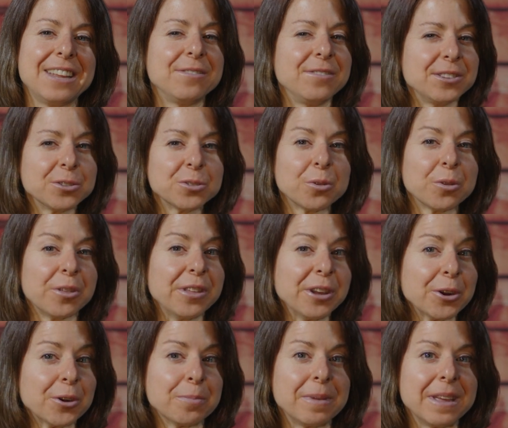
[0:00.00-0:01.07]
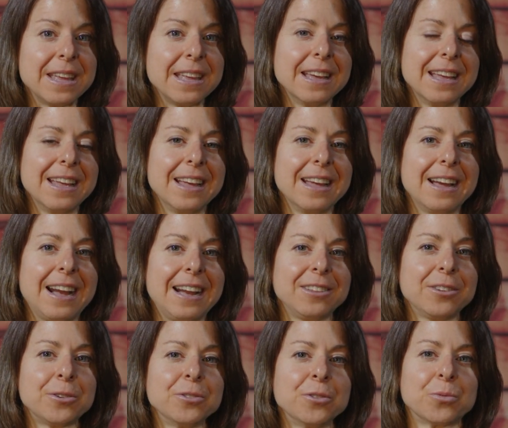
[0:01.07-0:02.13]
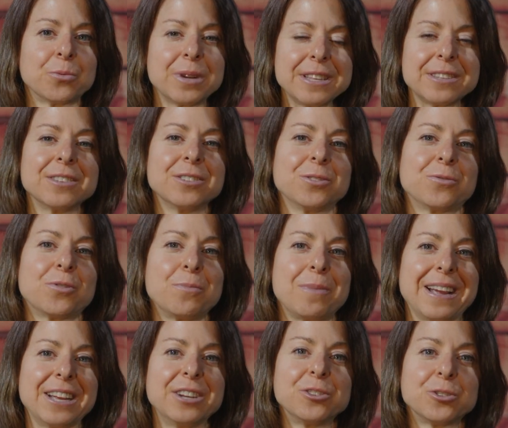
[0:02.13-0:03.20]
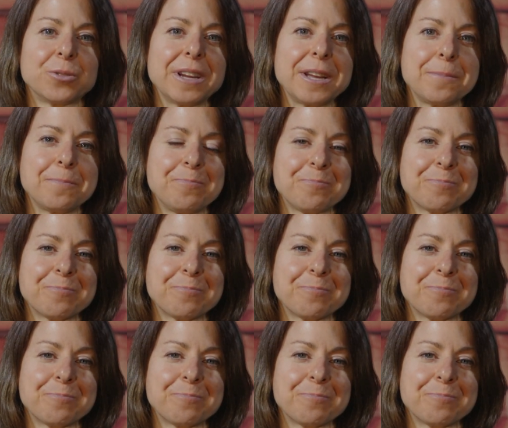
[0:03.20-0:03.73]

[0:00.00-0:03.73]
physical therapy, I learned the reasons for my injury.